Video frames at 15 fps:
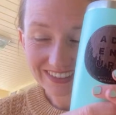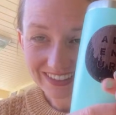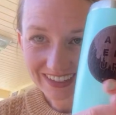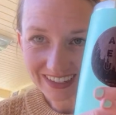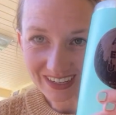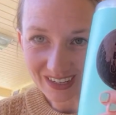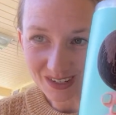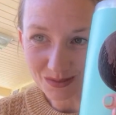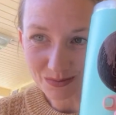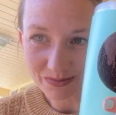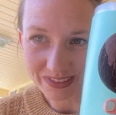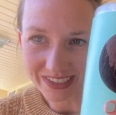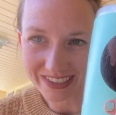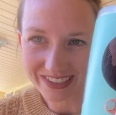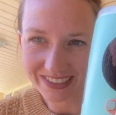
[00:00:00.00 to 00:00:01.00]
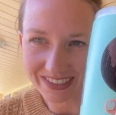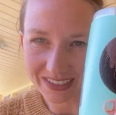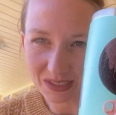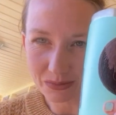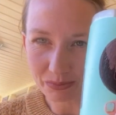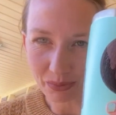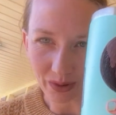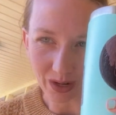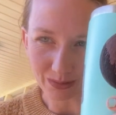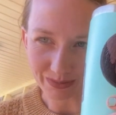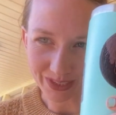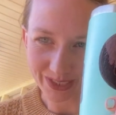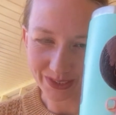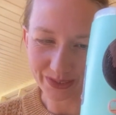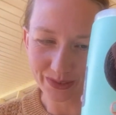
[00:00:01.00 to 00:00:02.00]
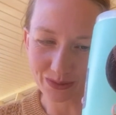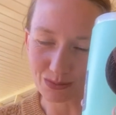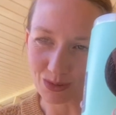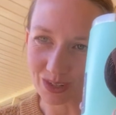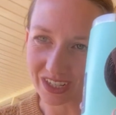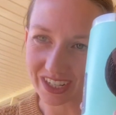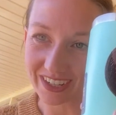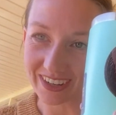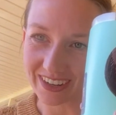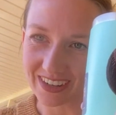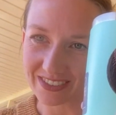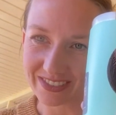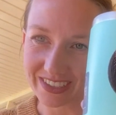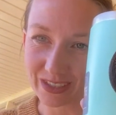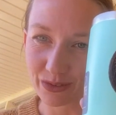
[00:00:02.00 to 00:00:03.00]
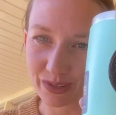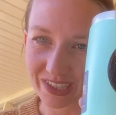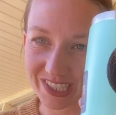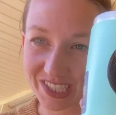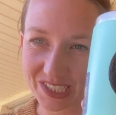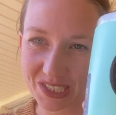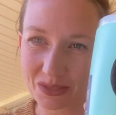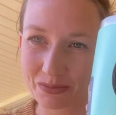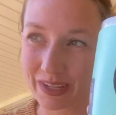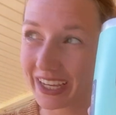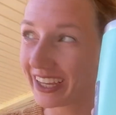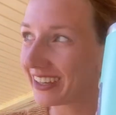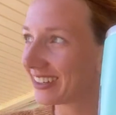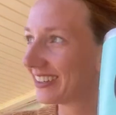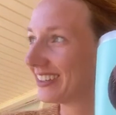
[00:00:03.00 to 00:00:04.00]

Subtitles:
This is an impromptu morning coffee with just me